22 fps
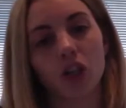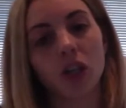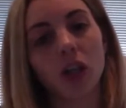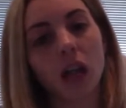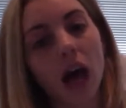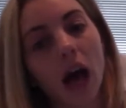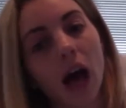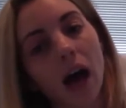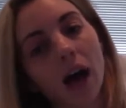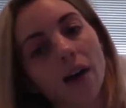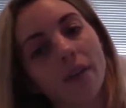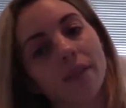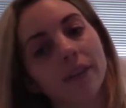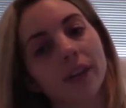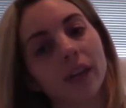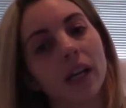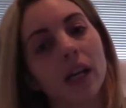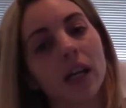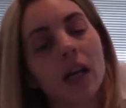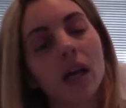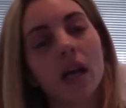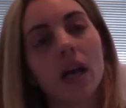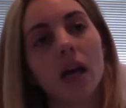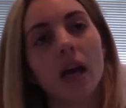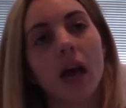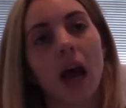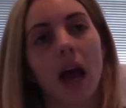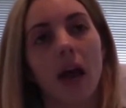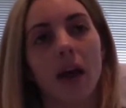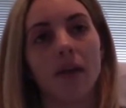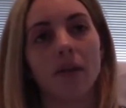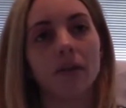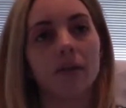love
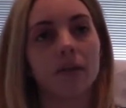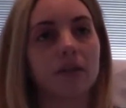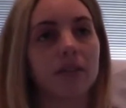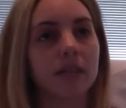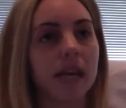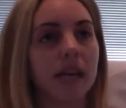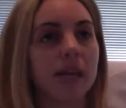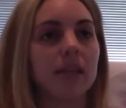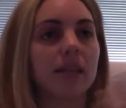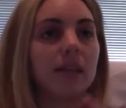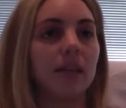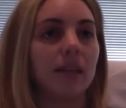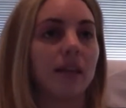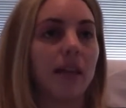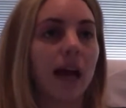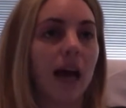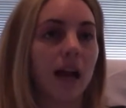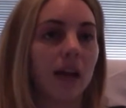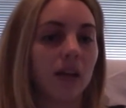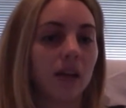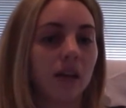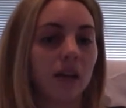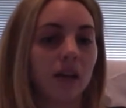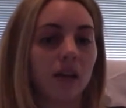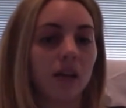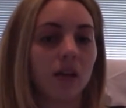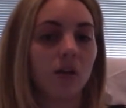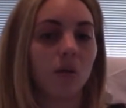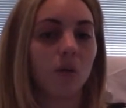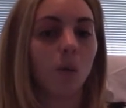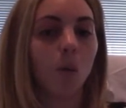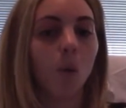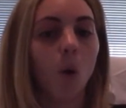and sending that
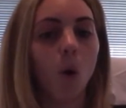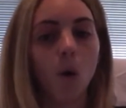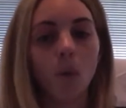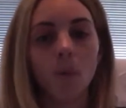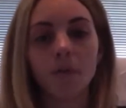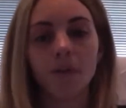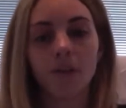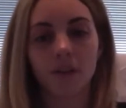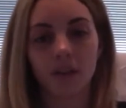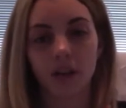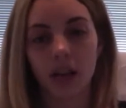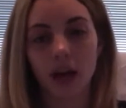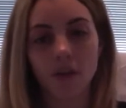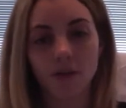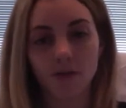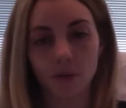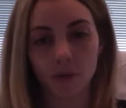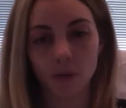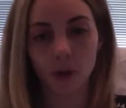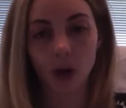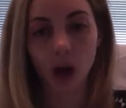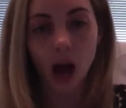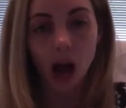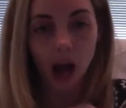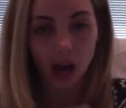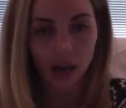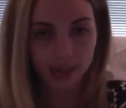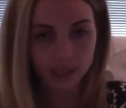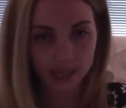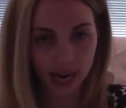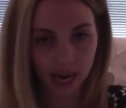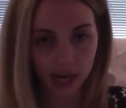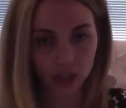warmth and love from your
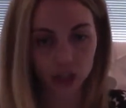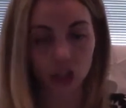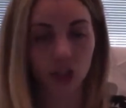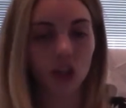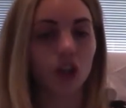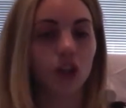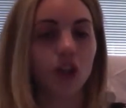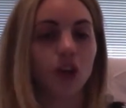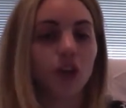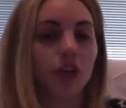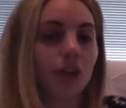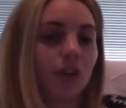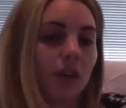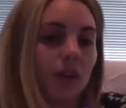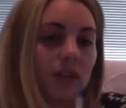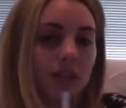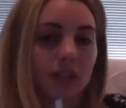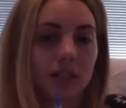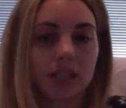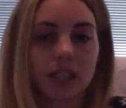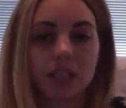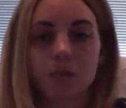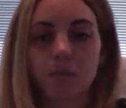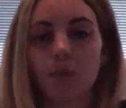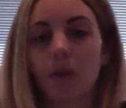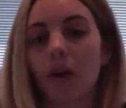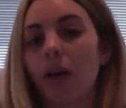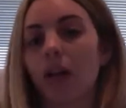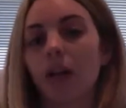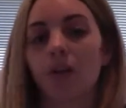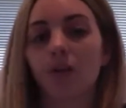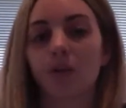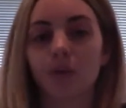heart down to your uterus and
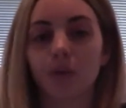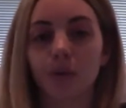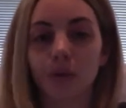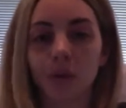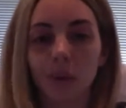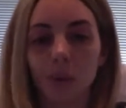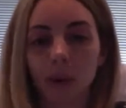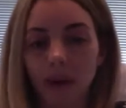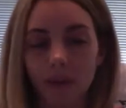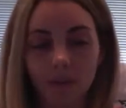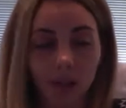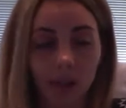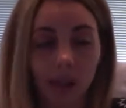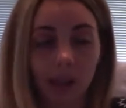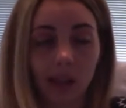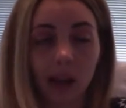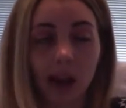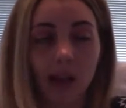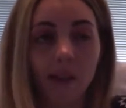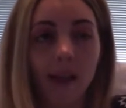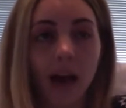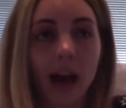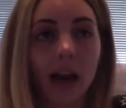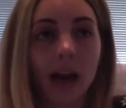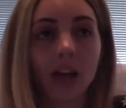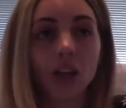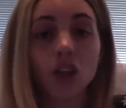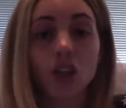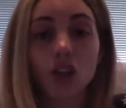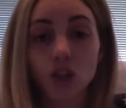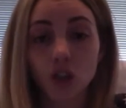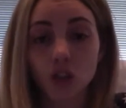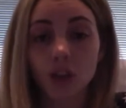spreading through and everything like that. And
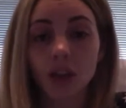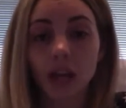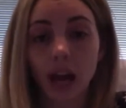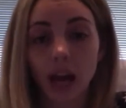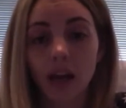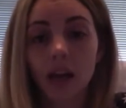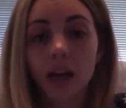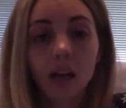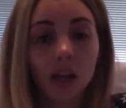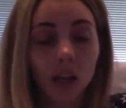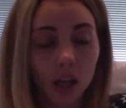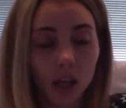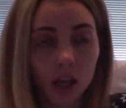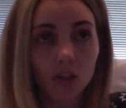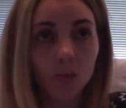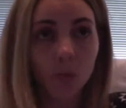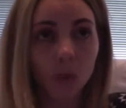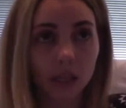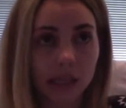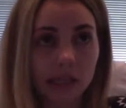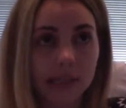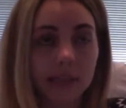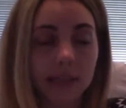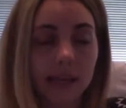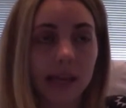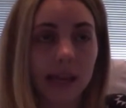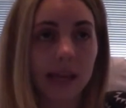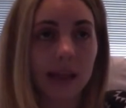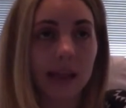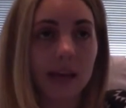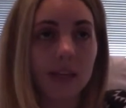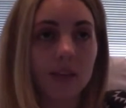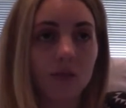you do that with the CD,
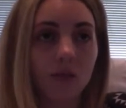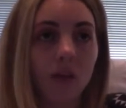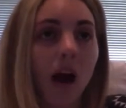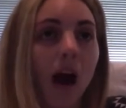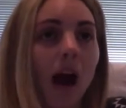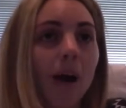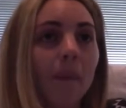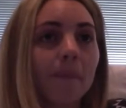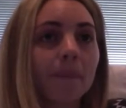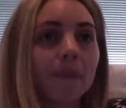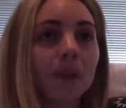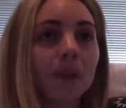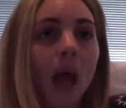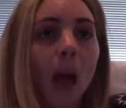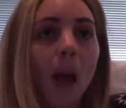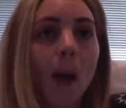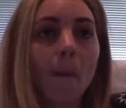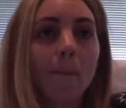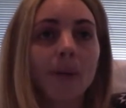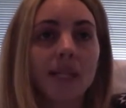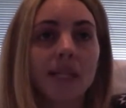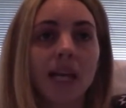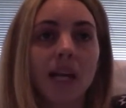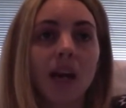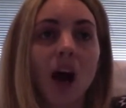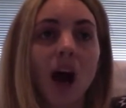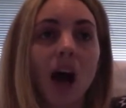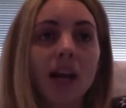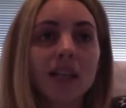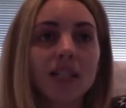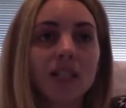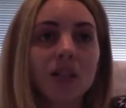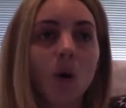that's right. But then
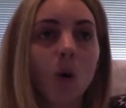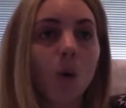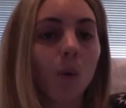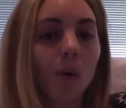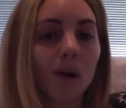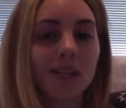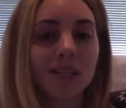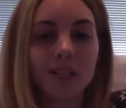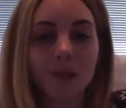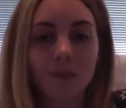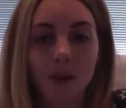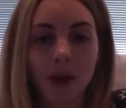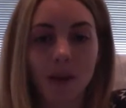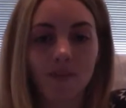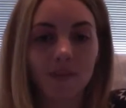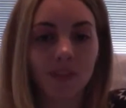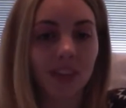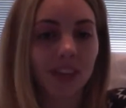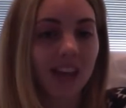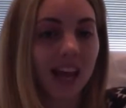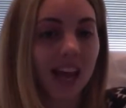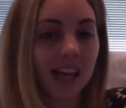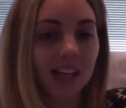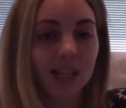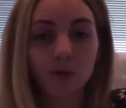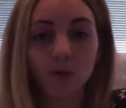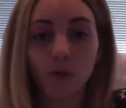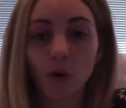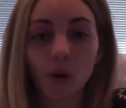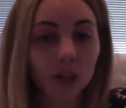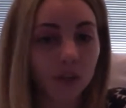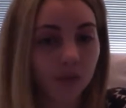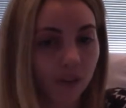I always spent the next
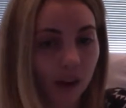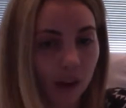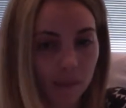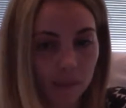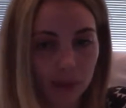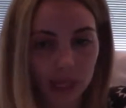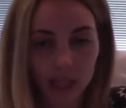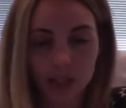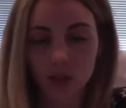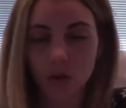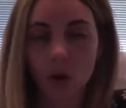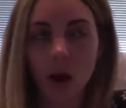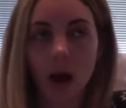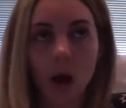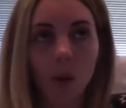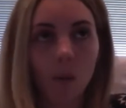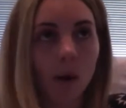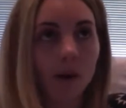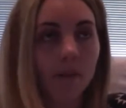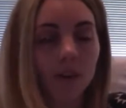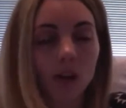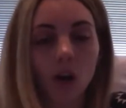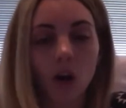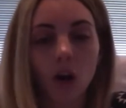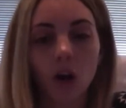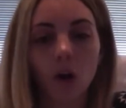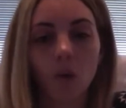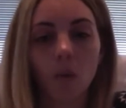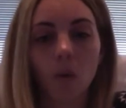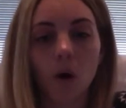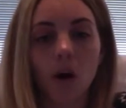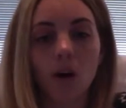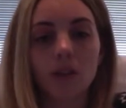45 minutes or however long
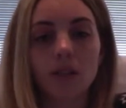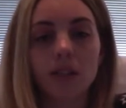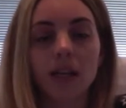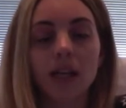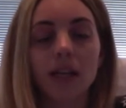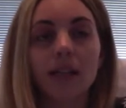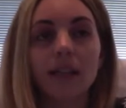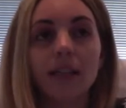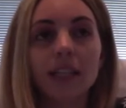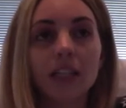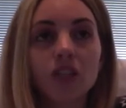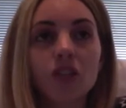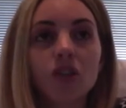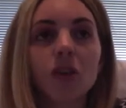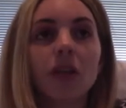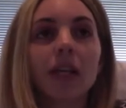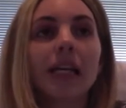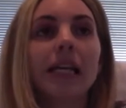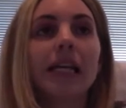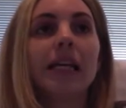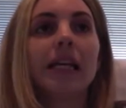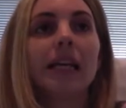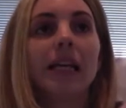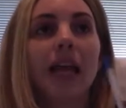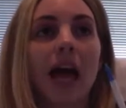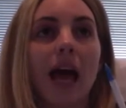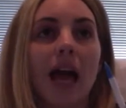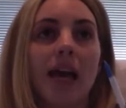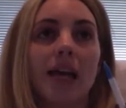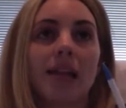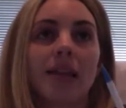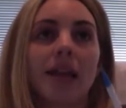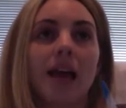it was literally
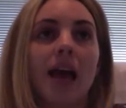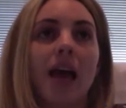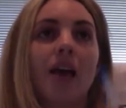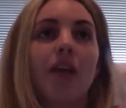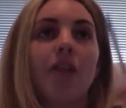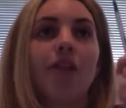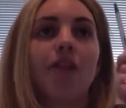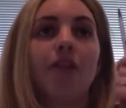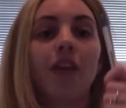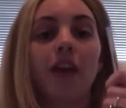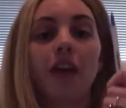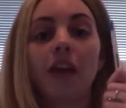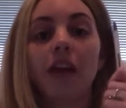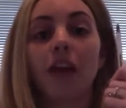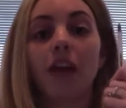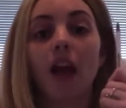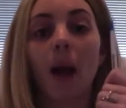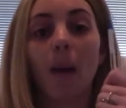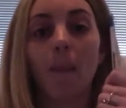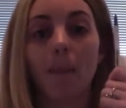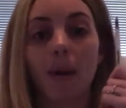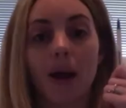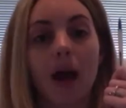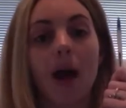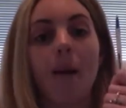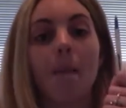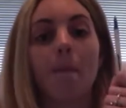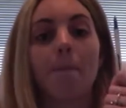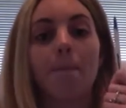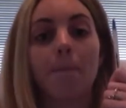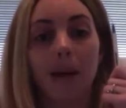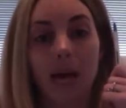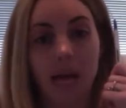laying there thinking
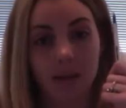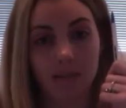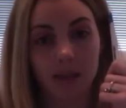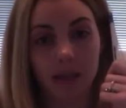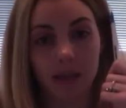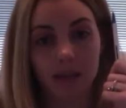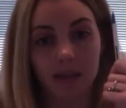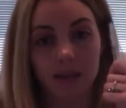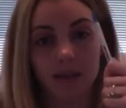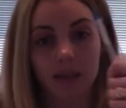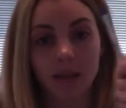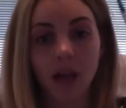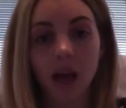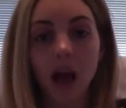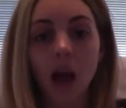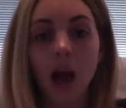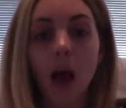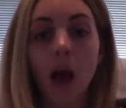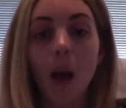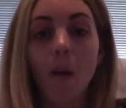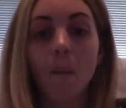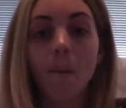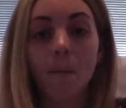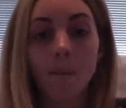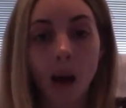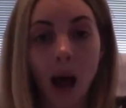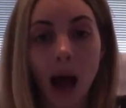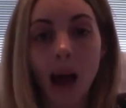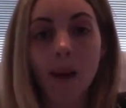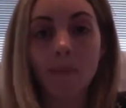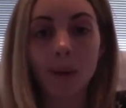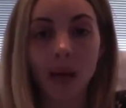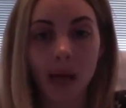about babies.
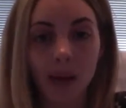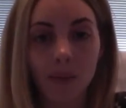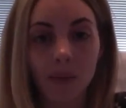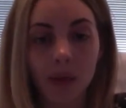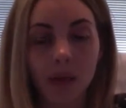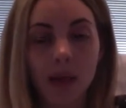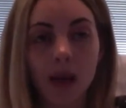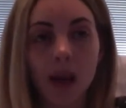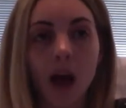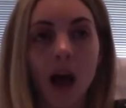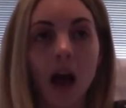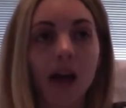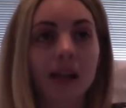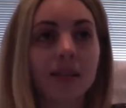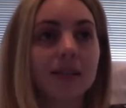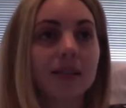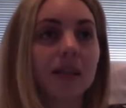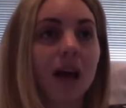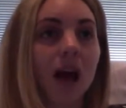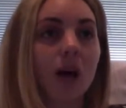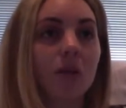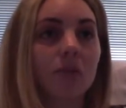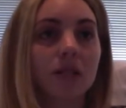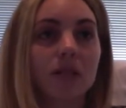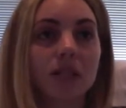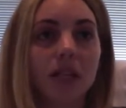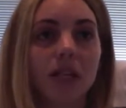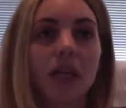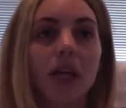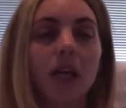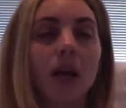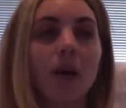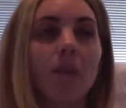My baby. I was
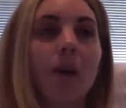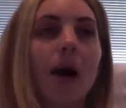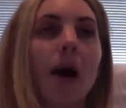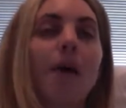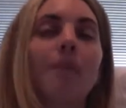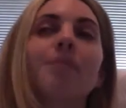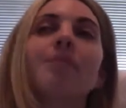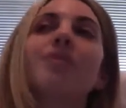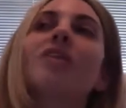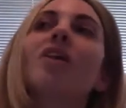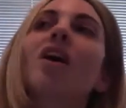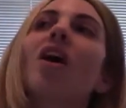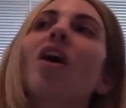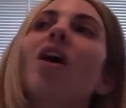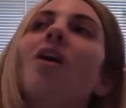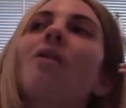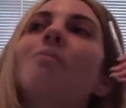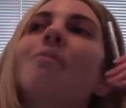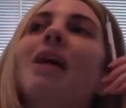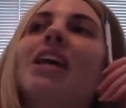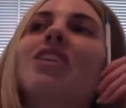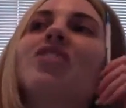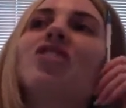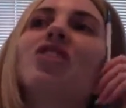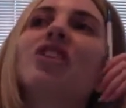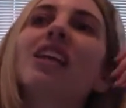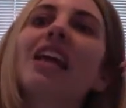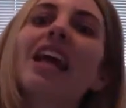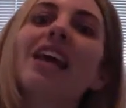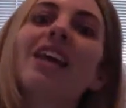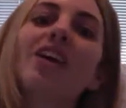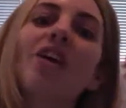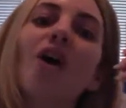thinking about, imagine
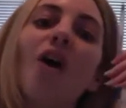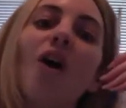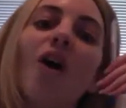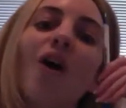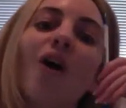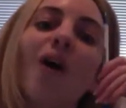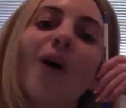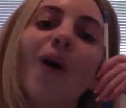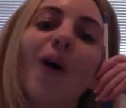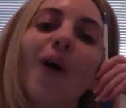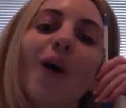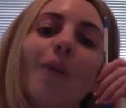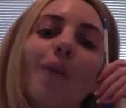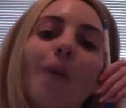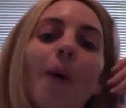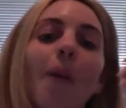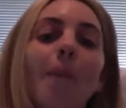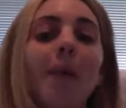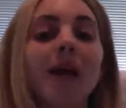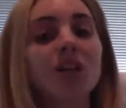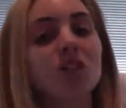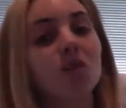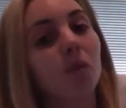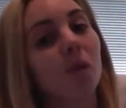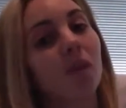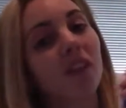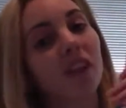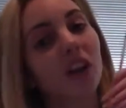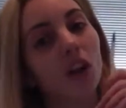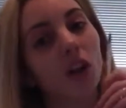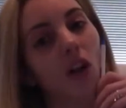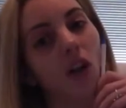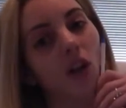getting home, imagine what they're
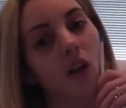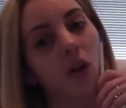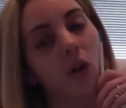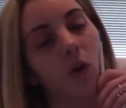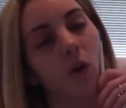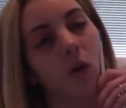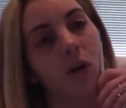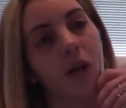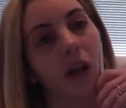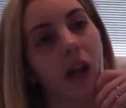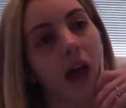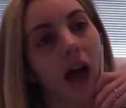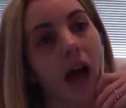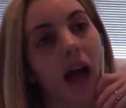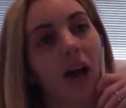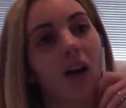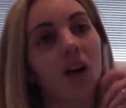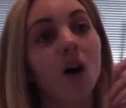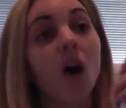going to look like,